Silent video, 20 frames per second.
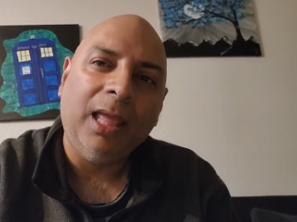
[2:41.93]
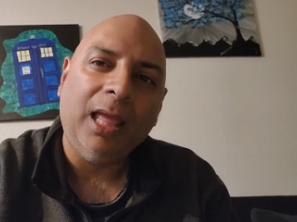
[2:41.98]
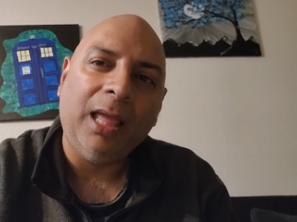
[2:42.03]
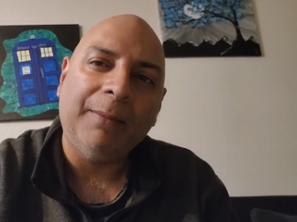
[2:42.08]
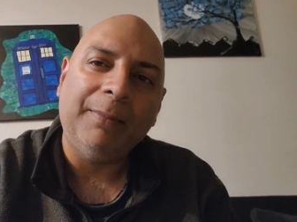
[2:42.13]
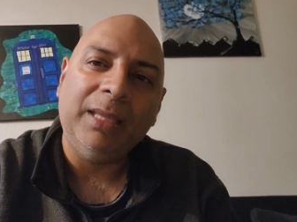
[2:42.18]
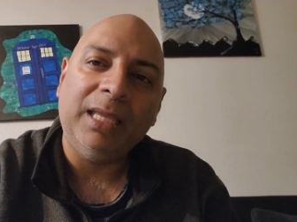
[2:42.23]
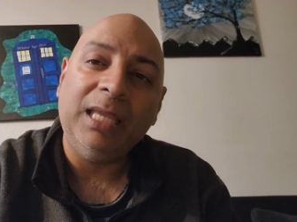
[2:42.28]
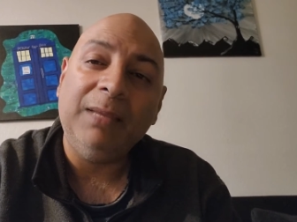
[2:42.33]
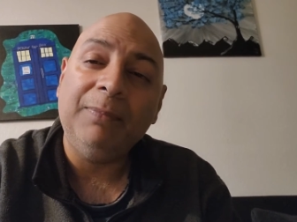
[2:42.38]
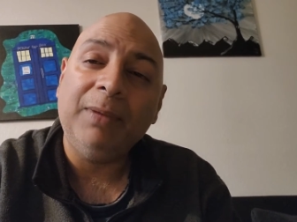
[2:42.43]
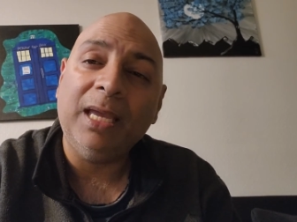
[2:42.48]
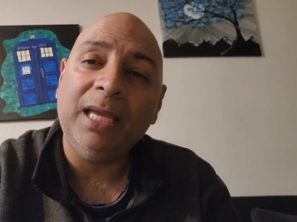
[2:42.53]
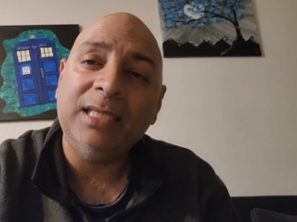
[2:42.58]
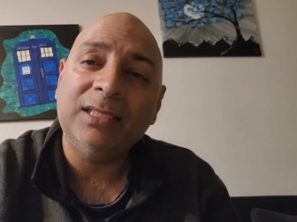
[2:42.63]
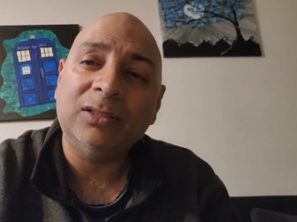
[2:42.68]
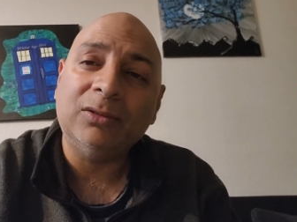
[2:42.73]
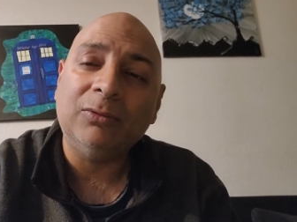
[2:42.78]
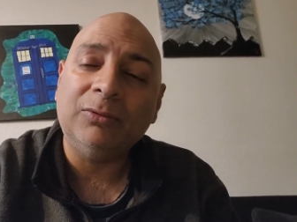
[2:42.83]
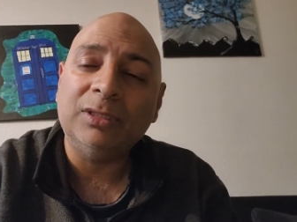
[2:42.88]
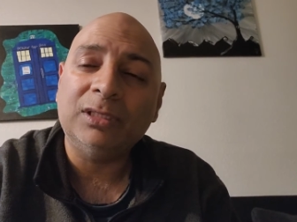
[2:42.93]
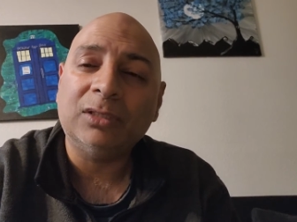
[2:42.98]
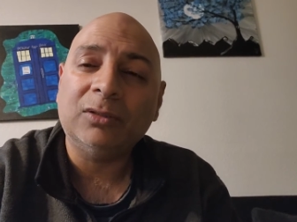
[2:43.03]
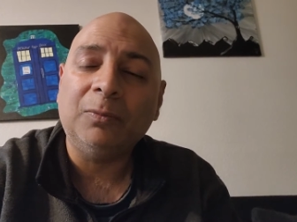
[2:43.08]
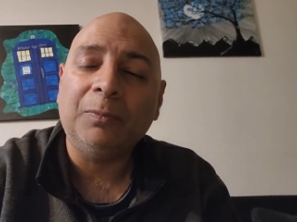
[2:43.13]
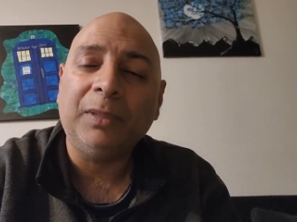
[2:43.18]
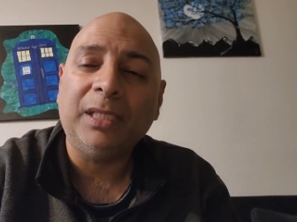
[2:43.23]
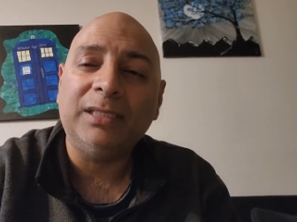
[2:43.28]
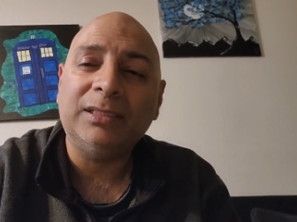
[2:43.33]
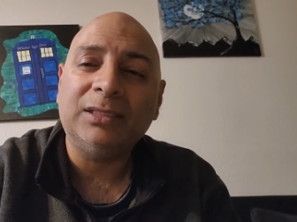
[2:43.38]
Um, eBay is always a
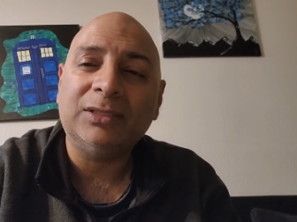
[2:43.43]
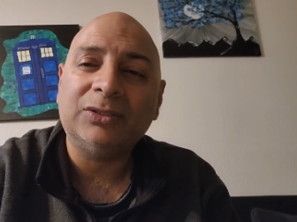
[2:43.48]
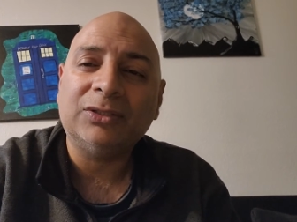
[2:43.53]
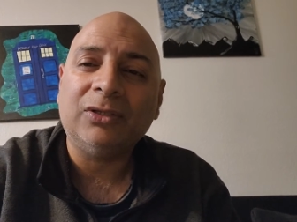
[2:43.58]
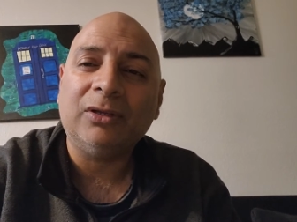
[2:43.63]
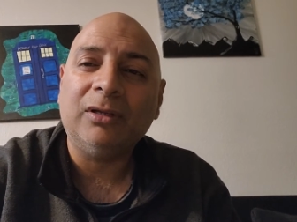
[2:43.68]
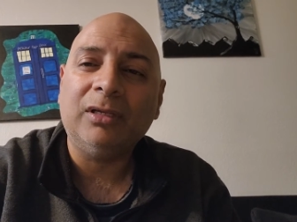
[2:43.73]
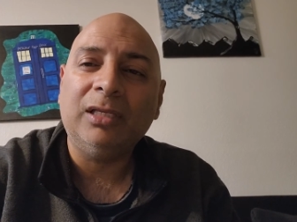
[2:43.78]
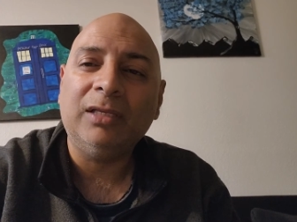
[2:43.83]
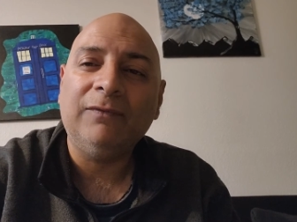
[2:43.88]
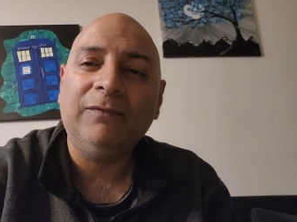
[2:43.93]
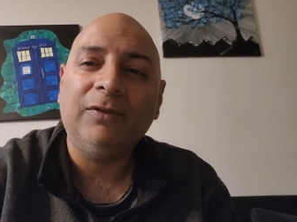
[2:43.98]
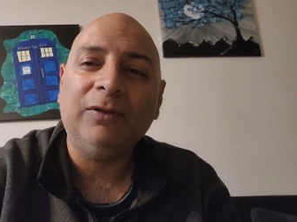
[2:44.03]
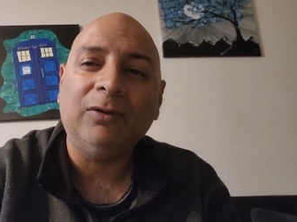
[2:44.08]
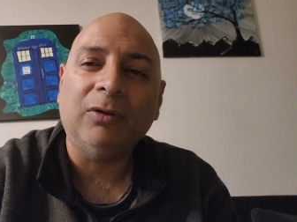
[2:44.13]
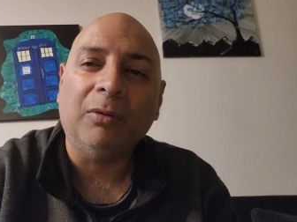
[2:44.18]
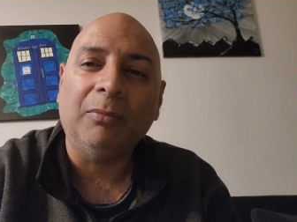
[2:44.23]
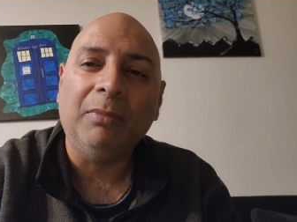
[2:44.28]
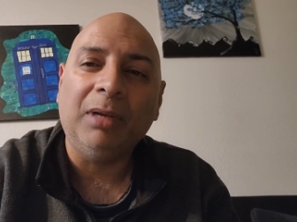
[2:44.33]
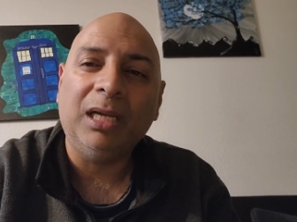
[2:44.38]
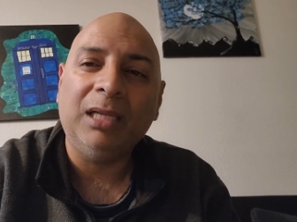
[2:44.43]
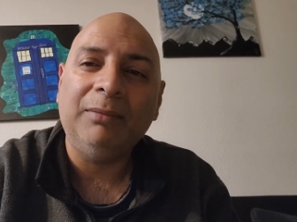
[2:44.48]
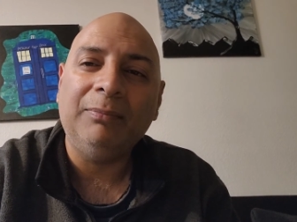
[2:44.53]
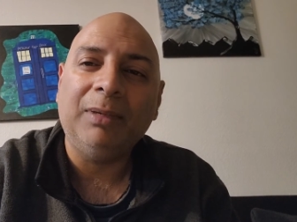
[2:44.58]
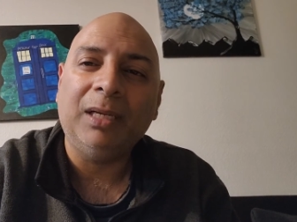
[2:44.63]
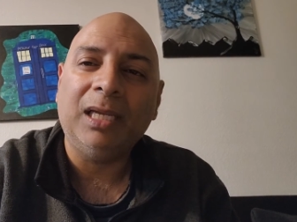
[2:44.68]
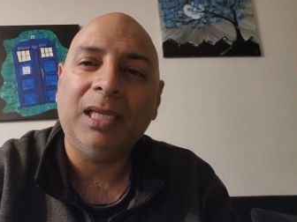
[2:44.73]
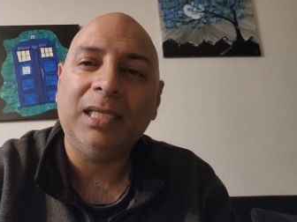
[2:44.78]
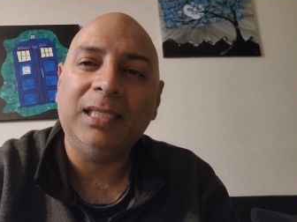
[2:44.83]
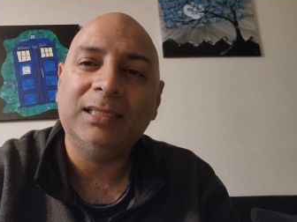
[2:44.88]
good place to start if you don't
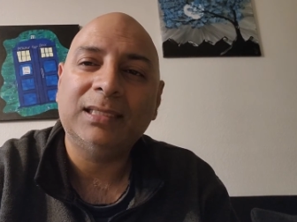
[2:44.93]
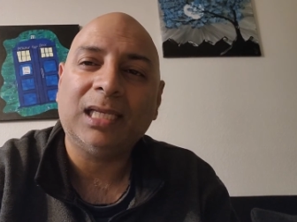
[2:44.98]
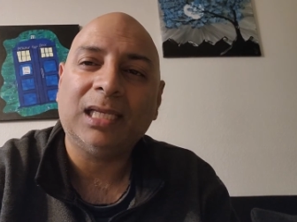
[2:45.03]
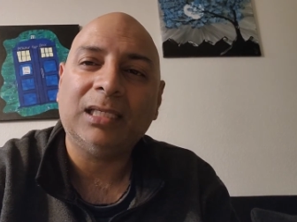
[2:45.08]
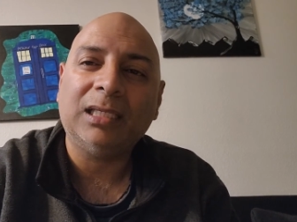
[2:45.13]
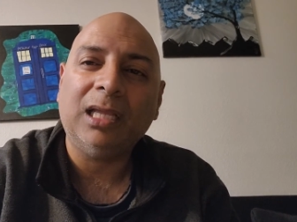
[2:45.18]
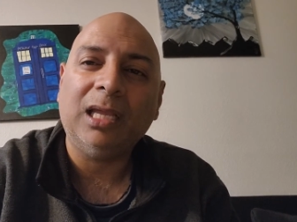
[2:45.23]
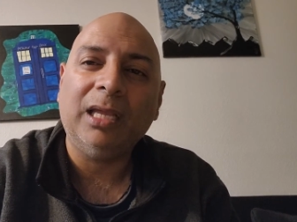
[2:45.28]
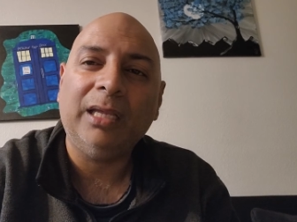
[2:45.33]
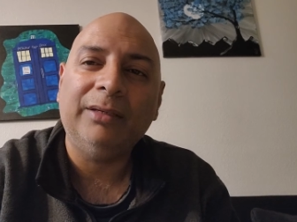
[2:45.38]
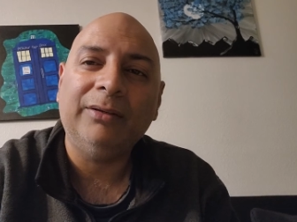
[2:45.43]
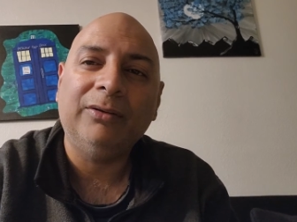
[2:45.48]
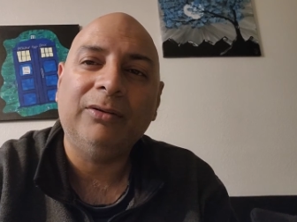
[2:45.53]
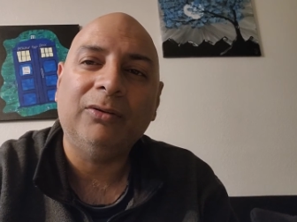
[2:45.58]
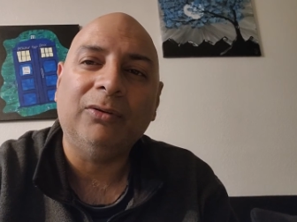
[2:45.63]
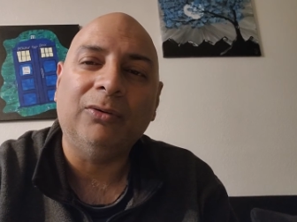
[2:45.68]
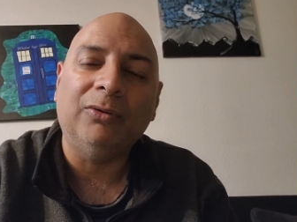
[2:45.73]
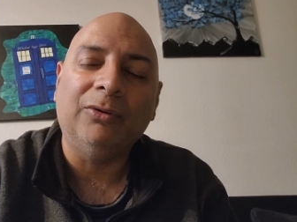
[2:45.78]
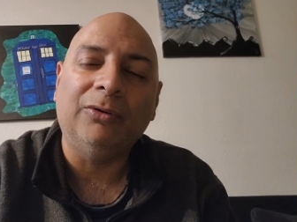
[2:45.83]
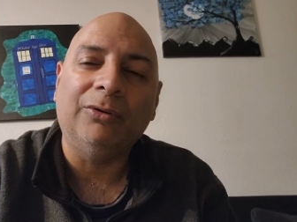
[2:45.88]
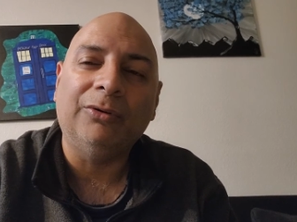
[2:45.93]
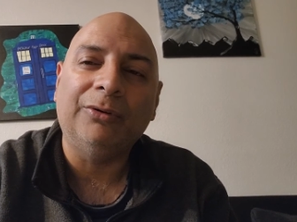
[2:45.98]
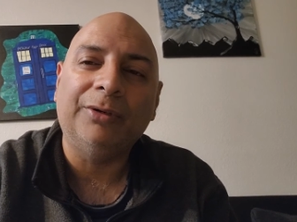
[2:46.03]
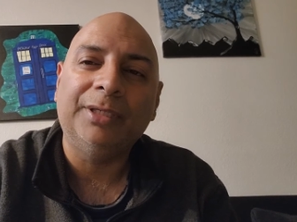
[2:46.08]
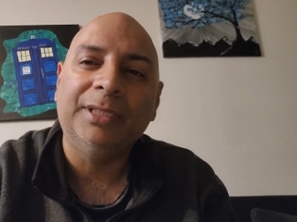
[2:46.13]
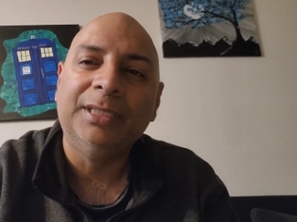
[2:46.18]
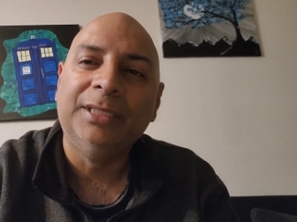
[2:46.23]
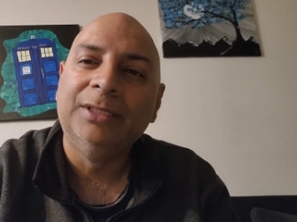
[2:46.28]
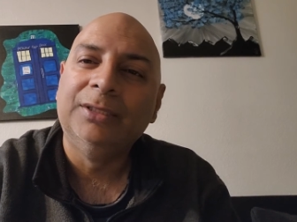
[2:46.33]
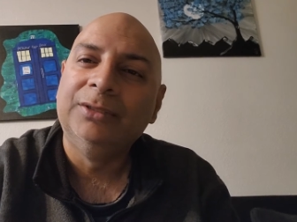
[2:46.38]
mind buying secondhand
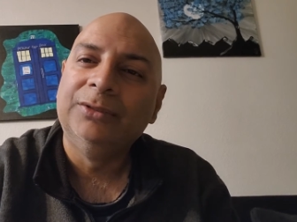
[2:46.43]
or